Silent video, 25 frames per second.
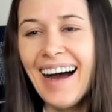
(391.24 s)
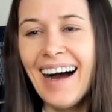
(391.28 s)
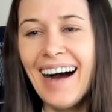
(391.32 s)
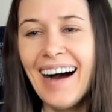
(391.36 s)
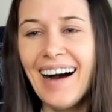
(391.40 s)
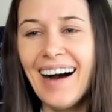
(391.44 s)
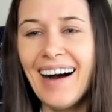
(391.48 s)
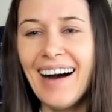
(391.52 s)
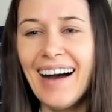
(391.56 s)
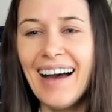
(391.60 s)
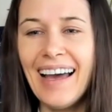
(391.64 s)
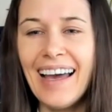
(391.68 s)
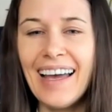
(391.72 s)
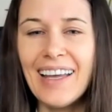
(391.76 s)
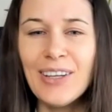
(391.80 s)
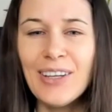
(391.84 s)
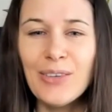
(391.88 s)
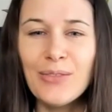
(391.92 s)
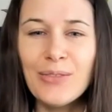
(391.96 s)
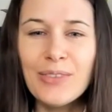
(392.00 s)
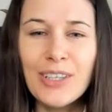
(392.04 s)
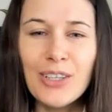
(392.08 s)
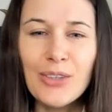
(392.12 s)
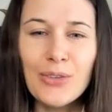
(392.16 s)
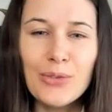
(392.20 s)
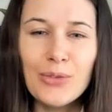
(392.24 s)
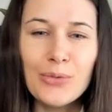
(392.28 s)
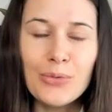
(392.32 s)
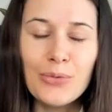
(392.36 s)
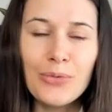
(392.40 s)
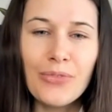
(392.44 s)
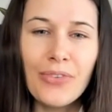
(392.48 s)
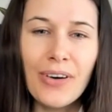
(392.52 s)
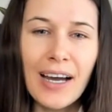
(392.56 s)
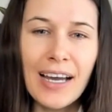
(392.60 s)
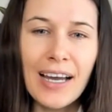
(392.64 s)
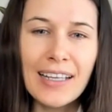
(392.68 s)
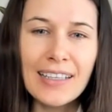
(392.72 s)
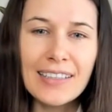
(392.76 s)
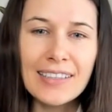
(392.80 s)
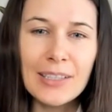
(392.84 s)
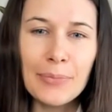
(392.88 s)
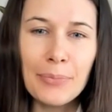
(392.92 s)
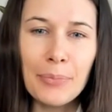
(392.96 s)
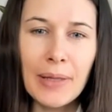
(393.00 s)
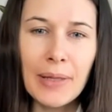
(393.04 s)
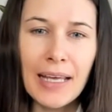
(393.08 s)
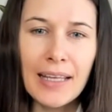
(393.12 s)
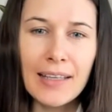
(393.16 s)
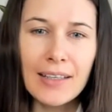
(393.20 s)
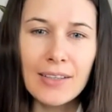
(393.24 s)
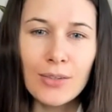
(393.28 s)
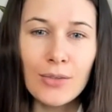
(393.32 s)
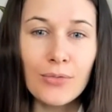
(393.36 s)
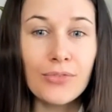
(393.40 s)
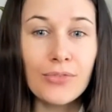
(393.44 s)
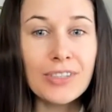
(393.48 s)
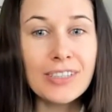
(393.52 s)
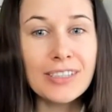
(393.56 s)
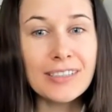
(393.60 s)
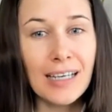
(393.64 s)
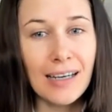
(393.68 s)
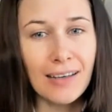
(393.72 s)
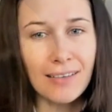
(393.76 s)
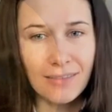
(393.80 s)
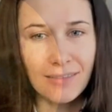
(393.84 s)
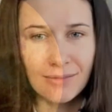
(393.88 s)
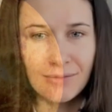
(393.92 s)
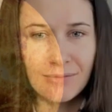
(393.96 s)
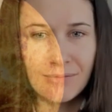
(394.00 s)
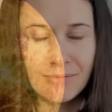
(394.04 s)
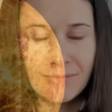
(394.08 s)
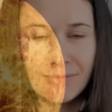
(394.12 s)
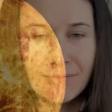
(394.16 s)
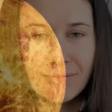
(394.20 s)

uh, and you will need to find the planet of sun.